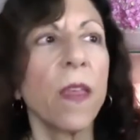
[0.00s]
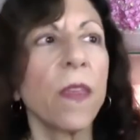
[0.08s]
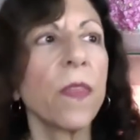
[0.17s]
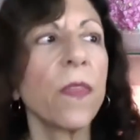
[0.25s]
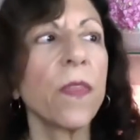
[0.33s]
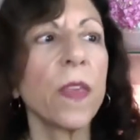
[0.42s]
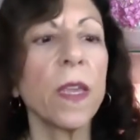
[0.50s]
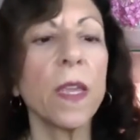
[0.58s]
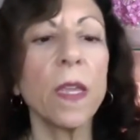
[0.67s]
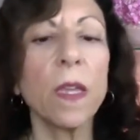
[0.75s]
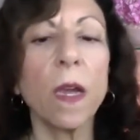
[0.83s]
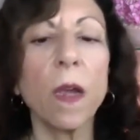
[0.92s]

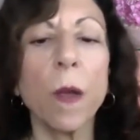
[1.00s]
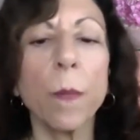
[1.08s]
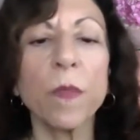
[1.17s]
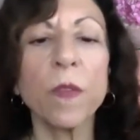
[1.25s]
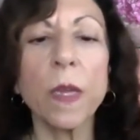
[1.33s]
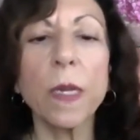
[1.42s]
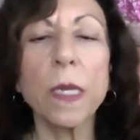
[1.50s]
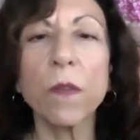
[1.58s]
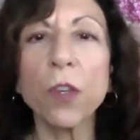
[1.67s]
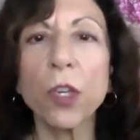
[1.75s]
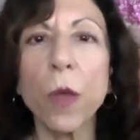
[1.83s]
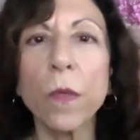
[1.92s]
The studies
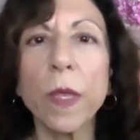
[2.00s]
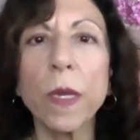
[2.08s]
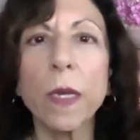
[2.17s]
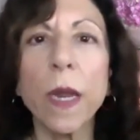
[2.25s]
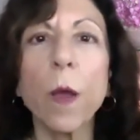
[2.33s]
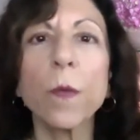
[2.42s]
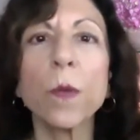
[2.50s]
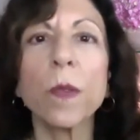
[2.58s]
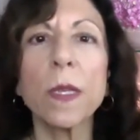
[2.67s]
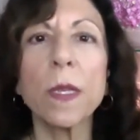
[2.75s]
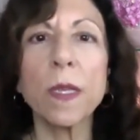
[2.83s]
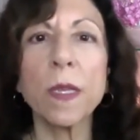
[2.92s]
have shown that it helps with
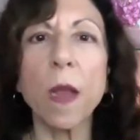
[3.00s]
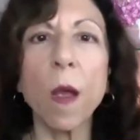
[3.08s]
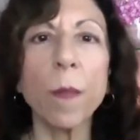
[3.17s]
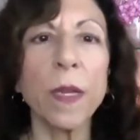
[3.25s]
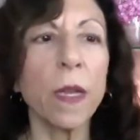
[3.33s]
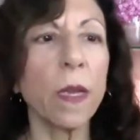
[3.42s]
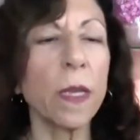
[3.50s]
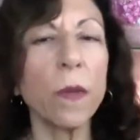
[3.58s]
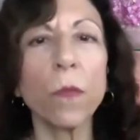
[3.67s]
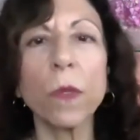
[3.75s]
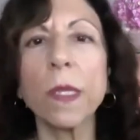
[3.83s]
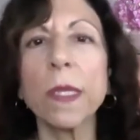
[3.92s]
insomnia.
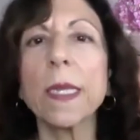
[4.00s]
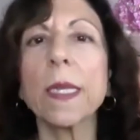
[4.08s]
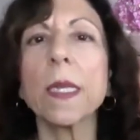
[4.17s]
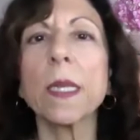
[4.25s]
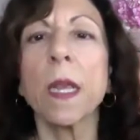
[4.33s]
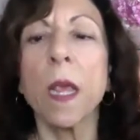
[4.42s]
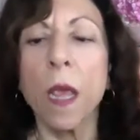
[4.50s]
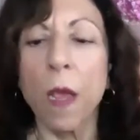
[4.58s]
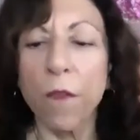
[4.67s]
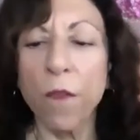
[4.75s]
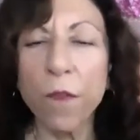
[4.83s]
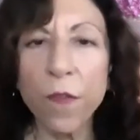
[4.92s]
It releases
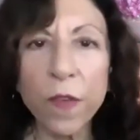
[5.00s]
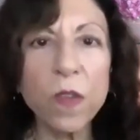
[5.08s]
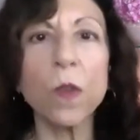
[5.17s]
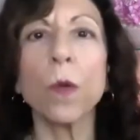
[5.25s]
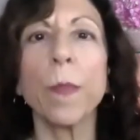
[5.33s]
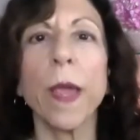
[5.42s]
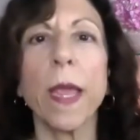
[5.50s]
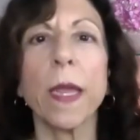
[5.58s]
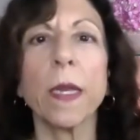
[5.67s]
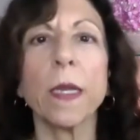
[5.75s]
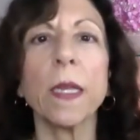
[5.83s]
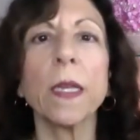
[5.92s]
physical
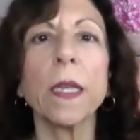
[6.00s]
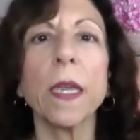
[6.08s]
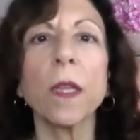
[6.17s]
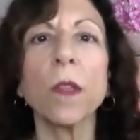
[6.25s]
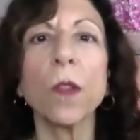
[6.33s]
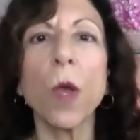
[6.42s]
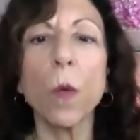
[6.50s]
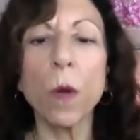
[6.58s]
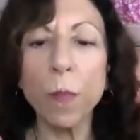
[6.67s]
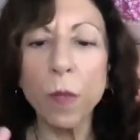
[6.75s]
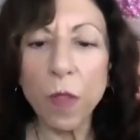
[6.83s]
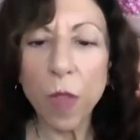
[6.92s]
pain. It can lower
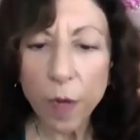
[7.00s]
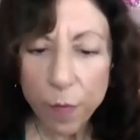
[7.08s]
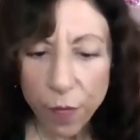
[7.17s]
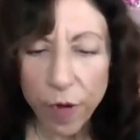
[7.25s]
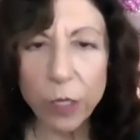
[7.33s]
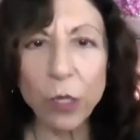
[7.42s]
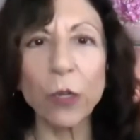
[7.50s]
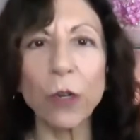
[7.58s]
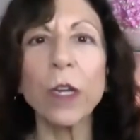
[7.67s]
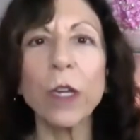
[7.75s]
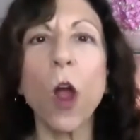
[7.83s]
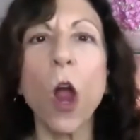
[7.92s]
blood pressure
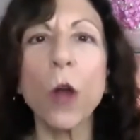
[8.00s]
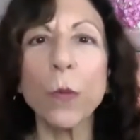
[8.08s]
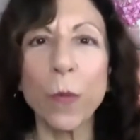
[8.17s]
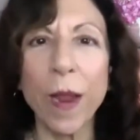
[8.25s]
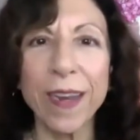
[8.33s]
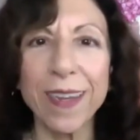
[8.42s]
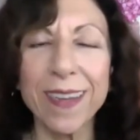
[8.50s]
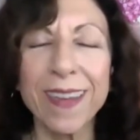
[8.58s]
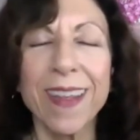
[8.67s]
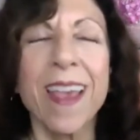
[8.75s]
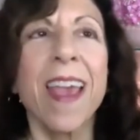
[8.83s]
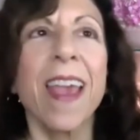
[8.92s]
and heart rate.
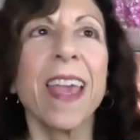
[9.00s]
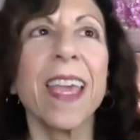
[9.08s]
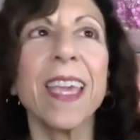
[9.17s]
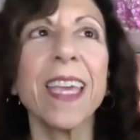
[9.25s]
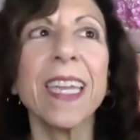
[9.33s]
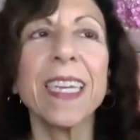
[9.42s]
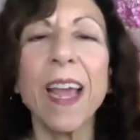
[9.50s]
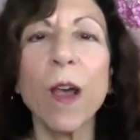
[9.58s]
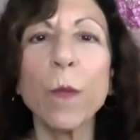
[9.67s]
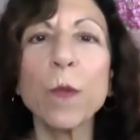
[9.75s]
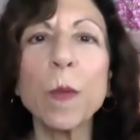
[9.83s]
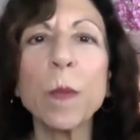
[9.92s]
It
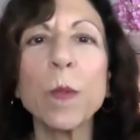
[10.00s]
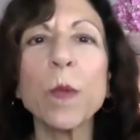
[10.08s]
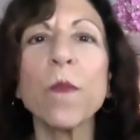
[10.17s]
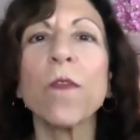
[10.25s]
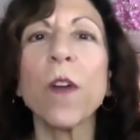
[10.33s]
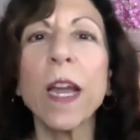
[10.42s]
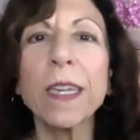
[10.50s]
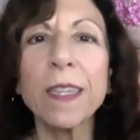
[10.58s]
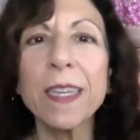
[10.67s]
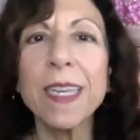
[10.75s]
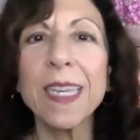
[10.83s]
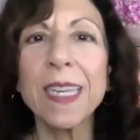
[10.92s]
helps people
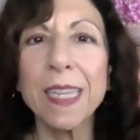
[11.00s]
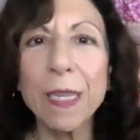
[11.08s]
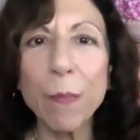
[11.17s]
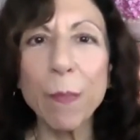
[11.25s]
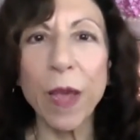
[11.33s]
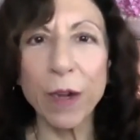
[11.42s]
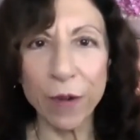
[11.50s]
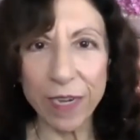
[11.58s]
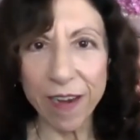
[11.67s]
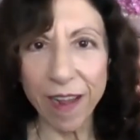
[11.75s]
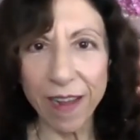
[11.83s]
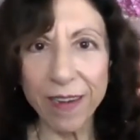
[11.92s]
finally sleep better
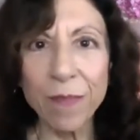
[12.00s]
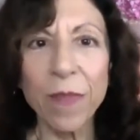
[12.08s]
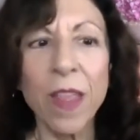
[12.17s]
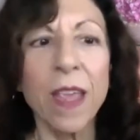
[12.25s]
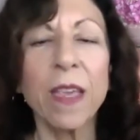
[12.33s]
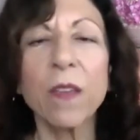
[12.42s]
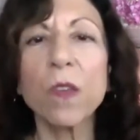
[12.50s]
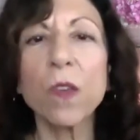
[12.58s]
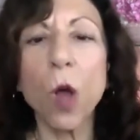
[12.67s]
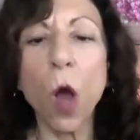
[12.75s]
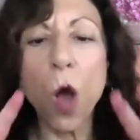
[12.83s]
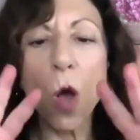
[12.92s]
at night. It's
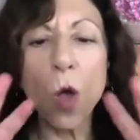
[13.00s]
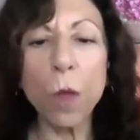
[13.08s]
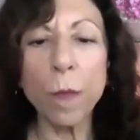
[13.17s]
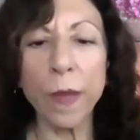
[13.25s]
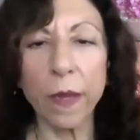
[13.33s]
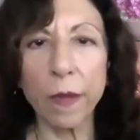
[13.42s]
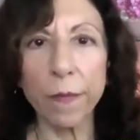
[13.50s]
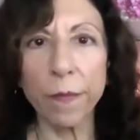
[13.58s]
calming.